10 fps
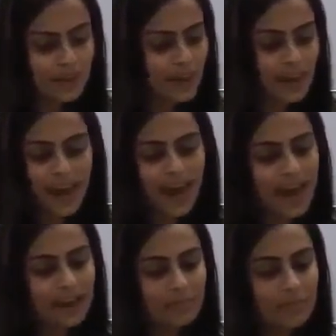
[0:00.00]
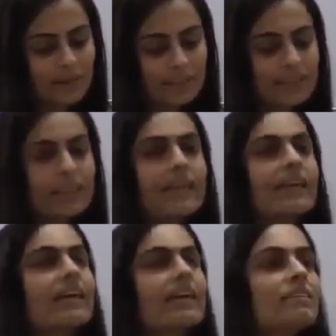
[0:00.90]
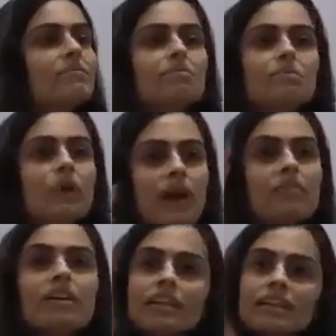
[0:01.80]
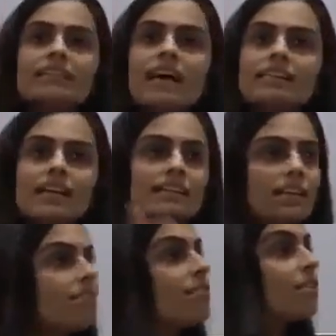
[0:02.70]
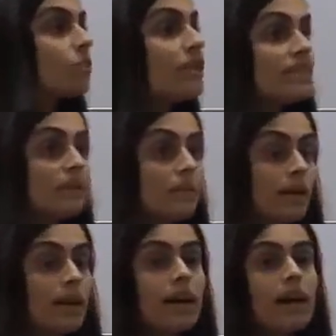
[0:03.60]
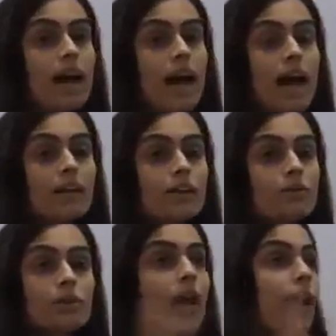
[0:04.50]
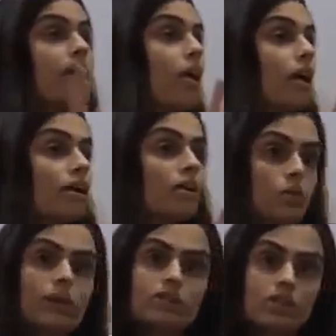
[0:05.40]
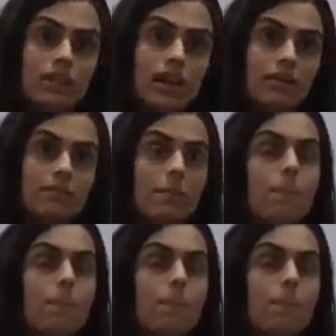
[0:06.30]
thing, and basically whatever he says has infinite wisdom in it, and you cannot question that.